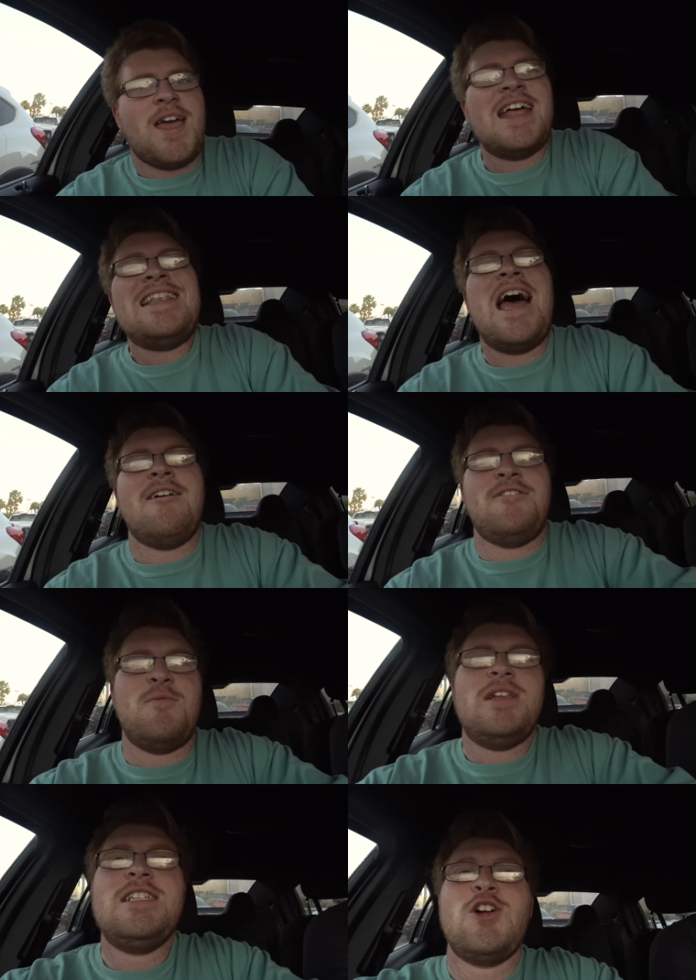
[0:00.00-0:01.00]

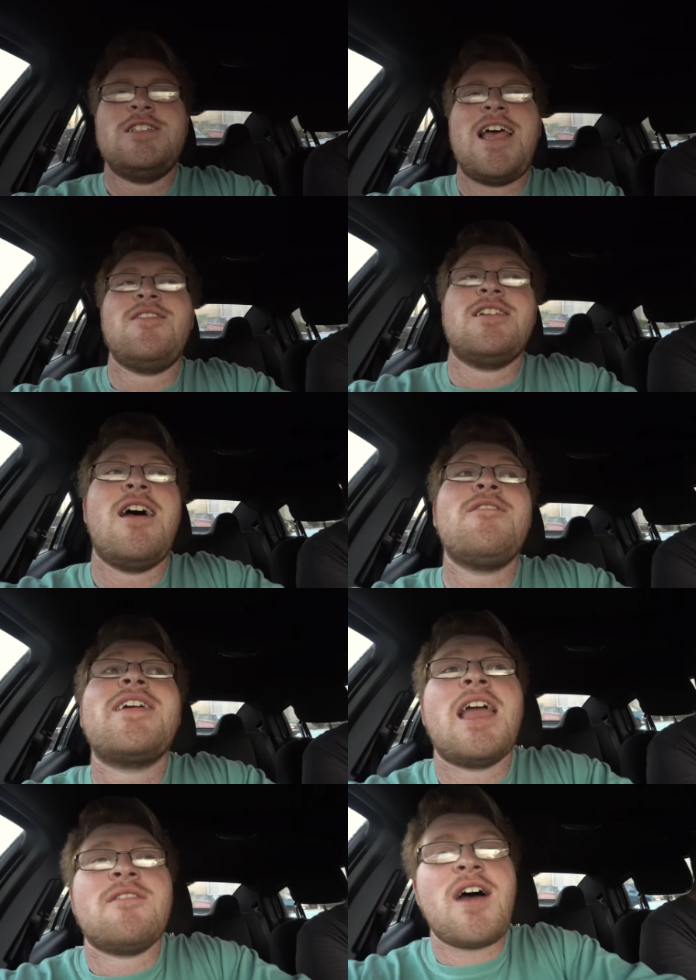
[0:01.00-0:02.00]
And when he starts having enough
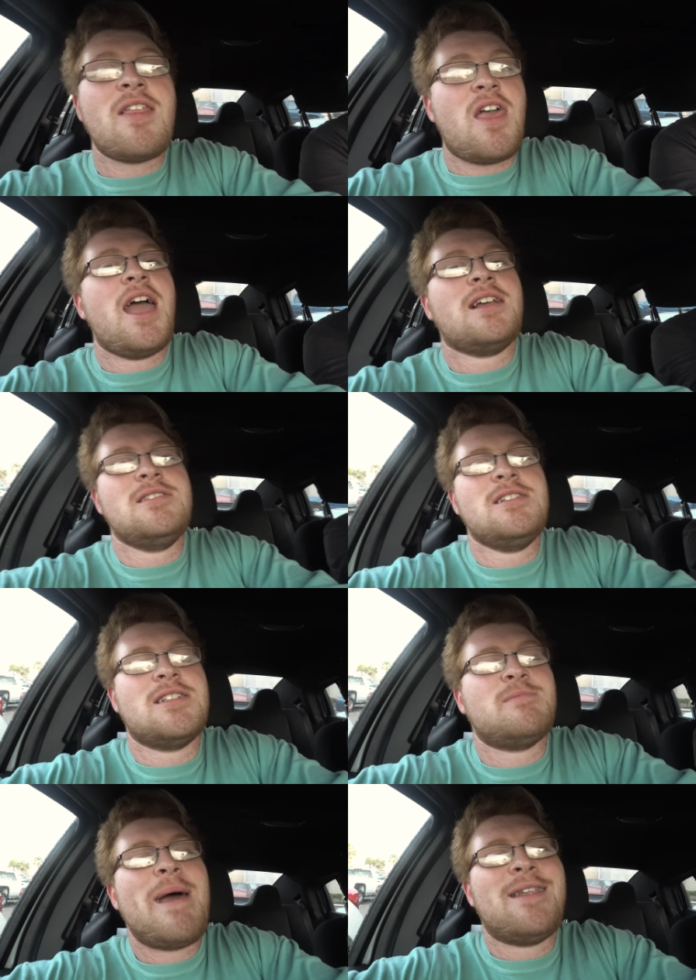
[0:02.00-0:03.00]
and can't find the
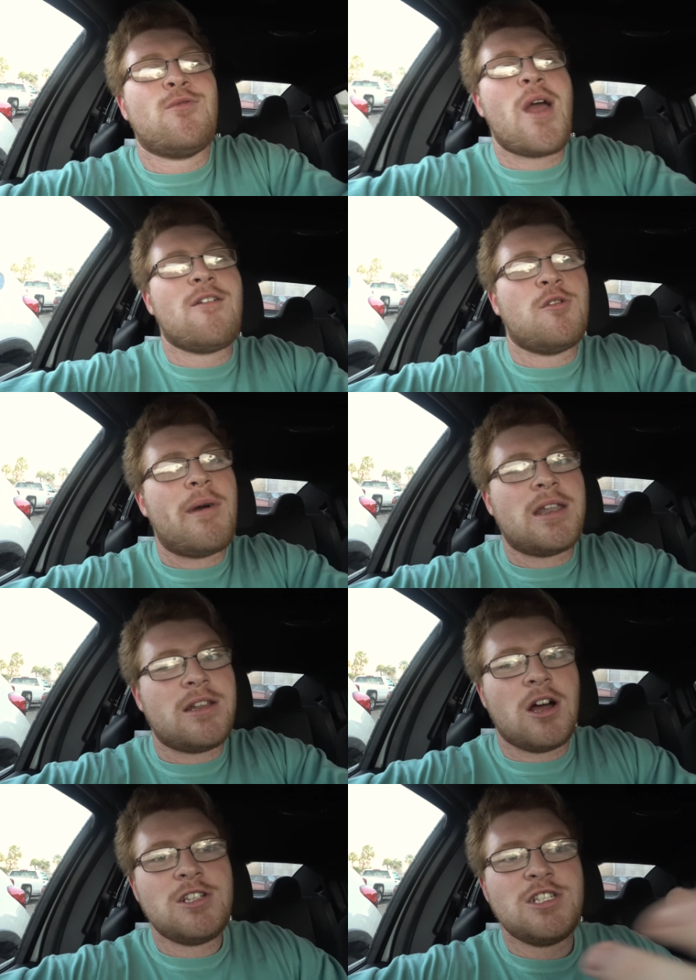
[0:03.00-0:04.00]
exit, it's bad for everybody.
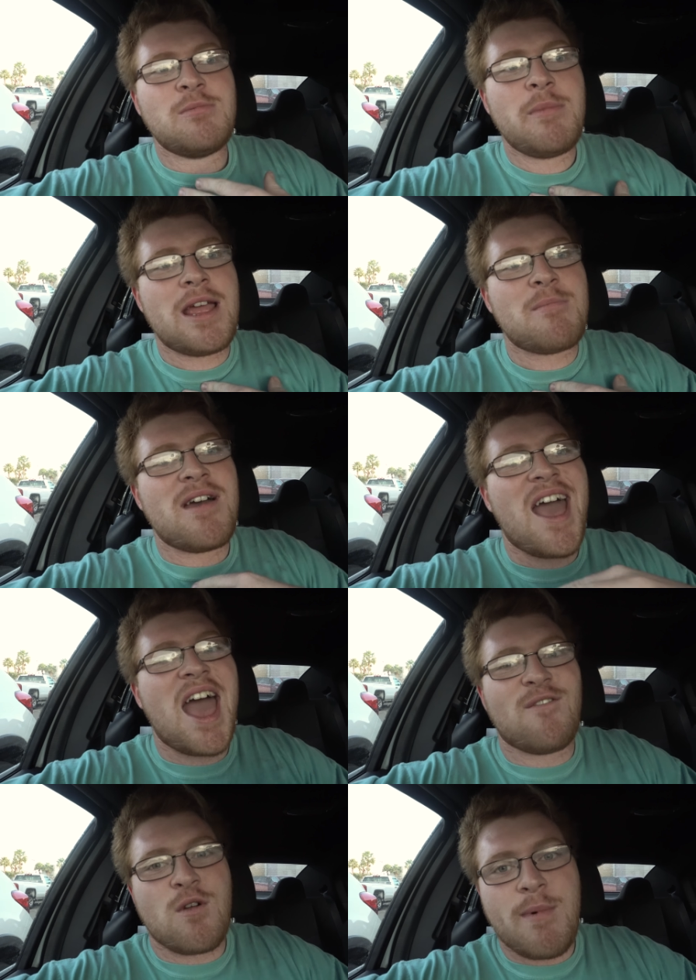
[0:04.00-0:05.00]
Not just me, but
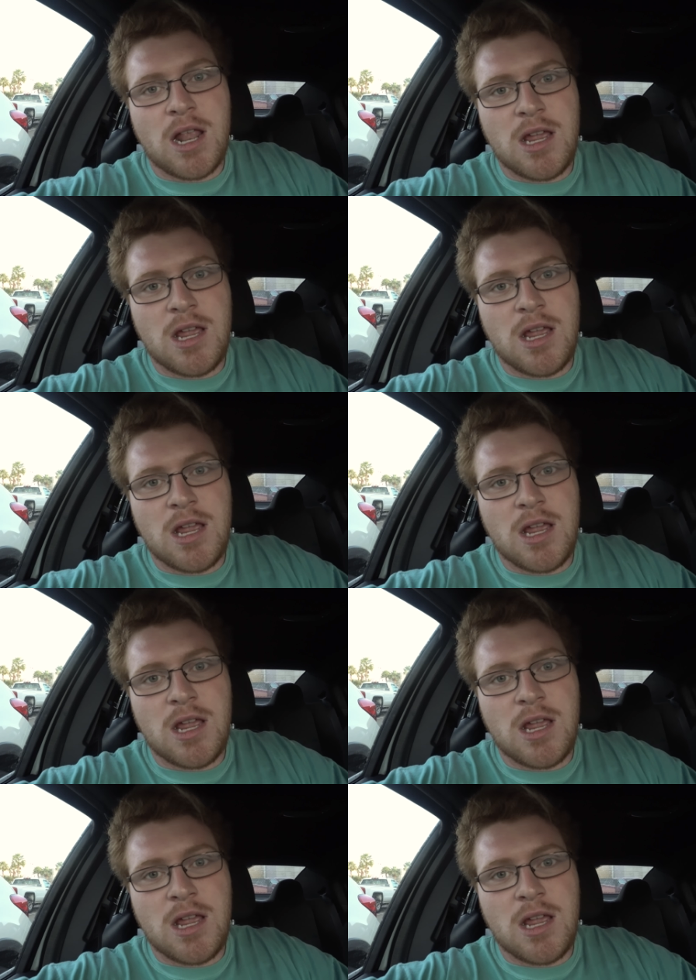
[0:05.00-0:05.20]
everybody.